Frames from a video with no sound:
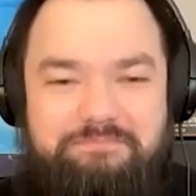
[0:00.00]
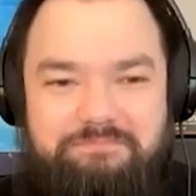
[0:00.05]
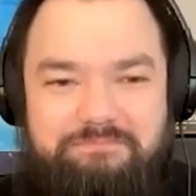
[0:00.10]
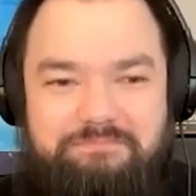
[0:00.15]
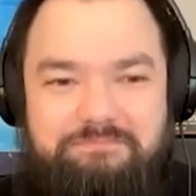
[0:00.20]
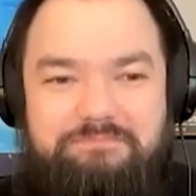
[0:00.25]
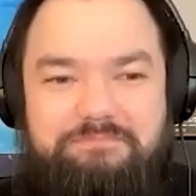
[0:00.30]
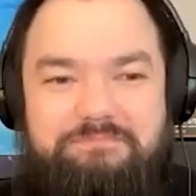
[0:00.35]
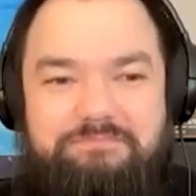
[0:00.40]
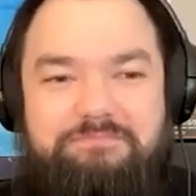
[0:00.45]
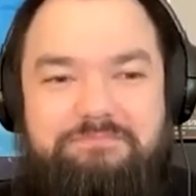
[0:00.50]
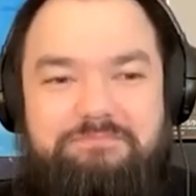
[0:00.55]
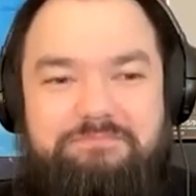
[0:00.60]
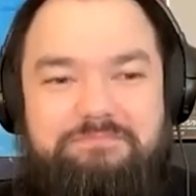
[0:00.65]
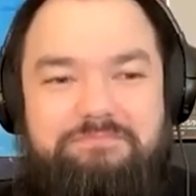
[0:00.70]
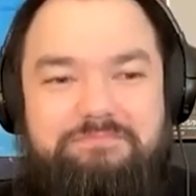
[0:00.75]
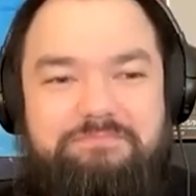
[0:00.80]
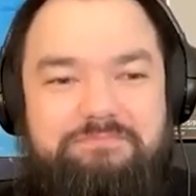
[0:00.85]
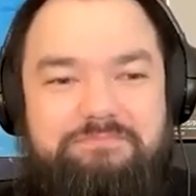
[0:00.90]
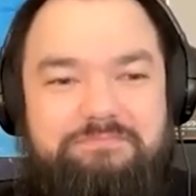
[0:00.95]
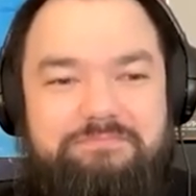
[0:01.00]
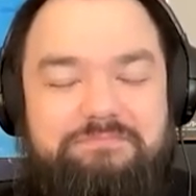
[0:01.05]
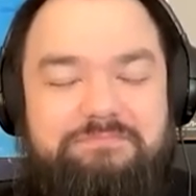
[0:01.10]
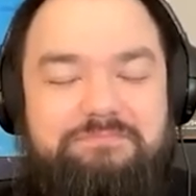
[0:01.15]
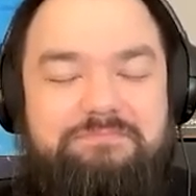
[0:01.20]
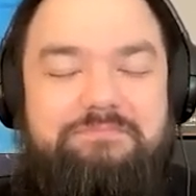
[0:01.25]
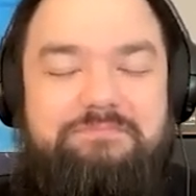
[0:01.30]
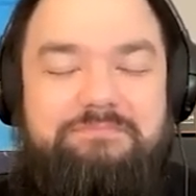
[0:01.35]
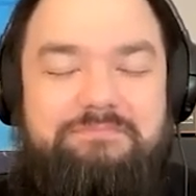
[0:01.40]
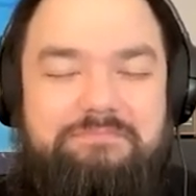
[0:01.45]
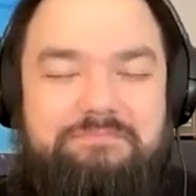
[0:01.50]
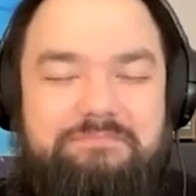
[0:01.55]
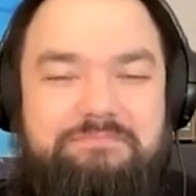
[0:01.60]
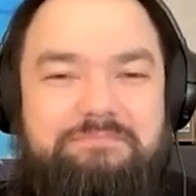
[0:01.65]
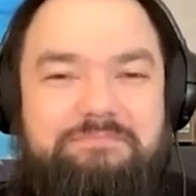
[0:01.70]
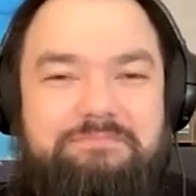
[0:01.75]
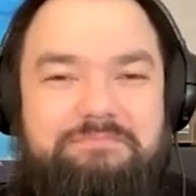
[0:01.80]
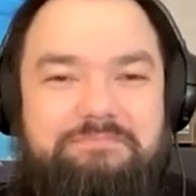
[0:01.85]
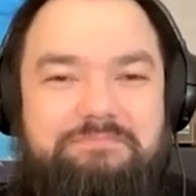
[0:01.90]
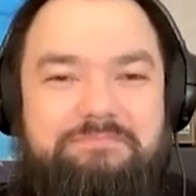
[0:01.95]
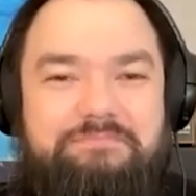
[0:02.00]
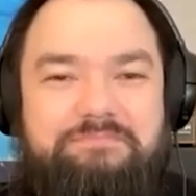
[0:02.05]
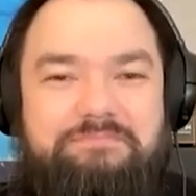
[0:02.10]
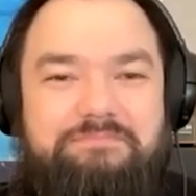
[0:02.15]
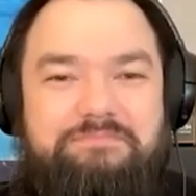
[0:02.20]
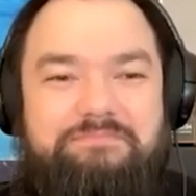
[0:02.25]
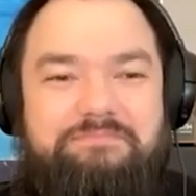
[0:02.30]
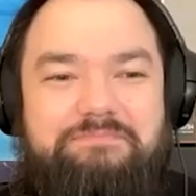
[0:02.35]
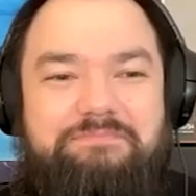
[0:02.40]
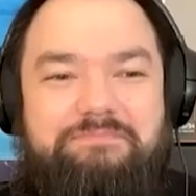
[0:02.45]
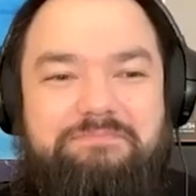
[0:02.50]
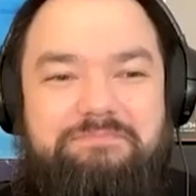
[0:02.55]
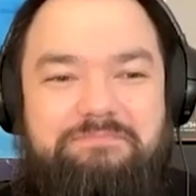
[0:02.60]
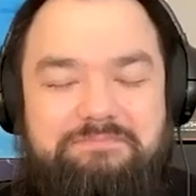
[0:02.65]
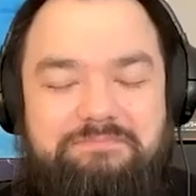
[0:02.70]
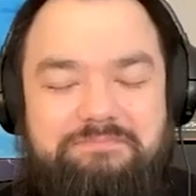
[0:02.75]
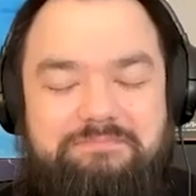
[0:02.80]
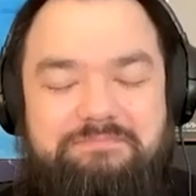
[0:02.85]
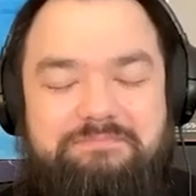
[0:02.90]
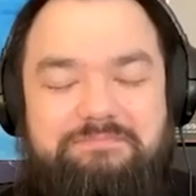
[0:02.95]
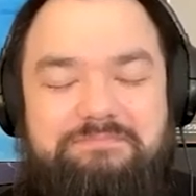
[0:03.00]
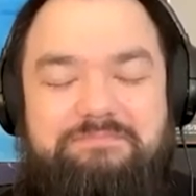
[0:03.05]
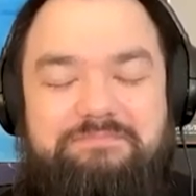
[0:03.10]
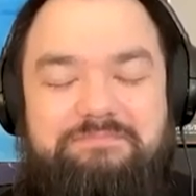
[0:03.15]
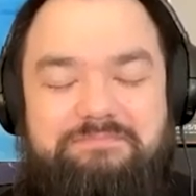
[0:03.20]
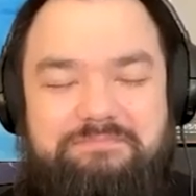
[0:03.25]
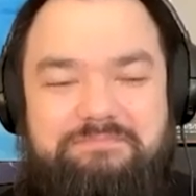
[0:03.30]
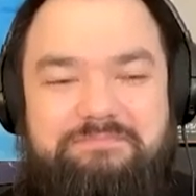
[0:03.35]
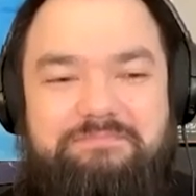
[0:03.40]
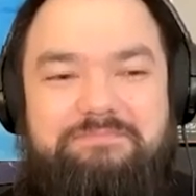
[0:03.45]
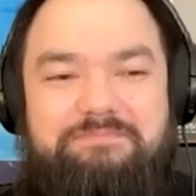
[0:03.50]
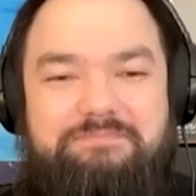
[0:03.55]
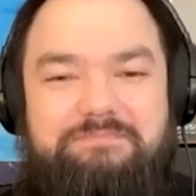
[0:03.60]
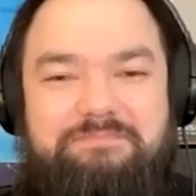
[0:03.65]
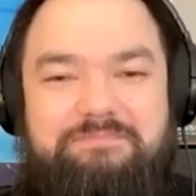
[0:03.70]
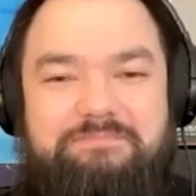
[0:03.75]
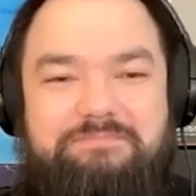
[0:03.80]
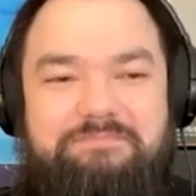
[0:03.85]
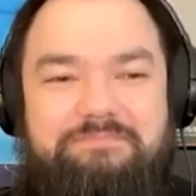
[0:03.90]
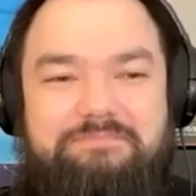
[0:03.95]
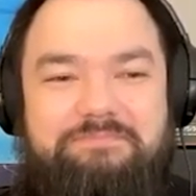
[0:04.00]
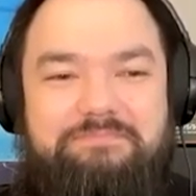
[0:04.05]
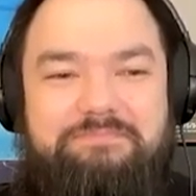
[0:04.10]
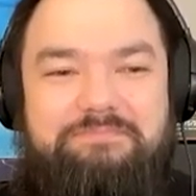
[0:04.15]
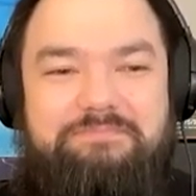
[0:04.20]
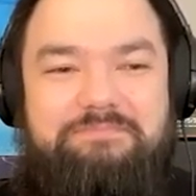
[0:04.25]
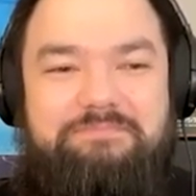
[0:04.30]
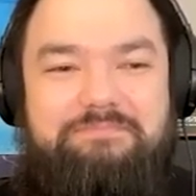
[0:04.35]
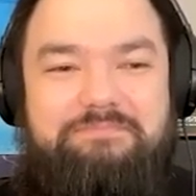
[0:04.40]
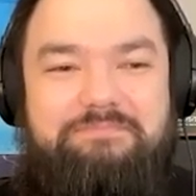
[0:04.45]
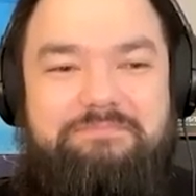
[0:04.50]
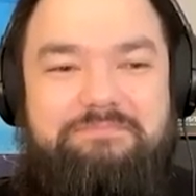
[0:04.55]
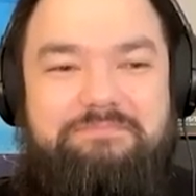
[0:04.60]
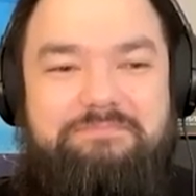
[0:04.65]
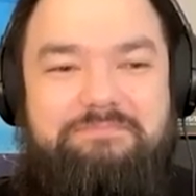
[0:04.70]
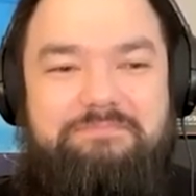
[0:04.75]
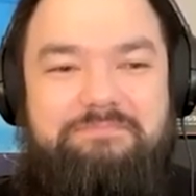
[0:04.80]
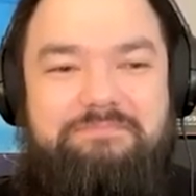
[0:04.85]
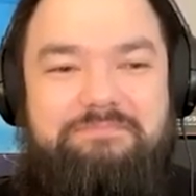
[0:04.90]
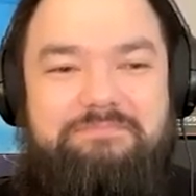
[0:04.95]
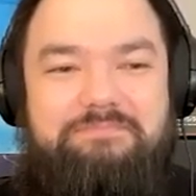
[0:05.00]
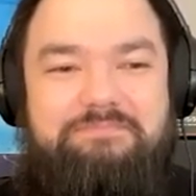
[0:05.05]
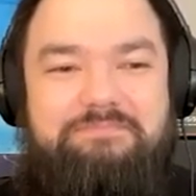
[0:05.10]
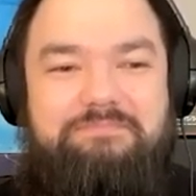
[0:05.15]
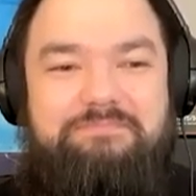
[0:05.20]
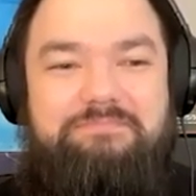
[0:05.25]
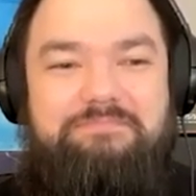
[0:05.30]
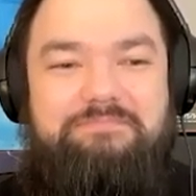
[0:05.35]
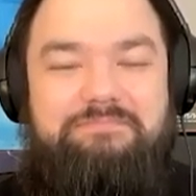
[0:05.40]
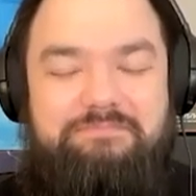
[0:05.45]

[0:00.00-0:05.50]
This person isn't speaking.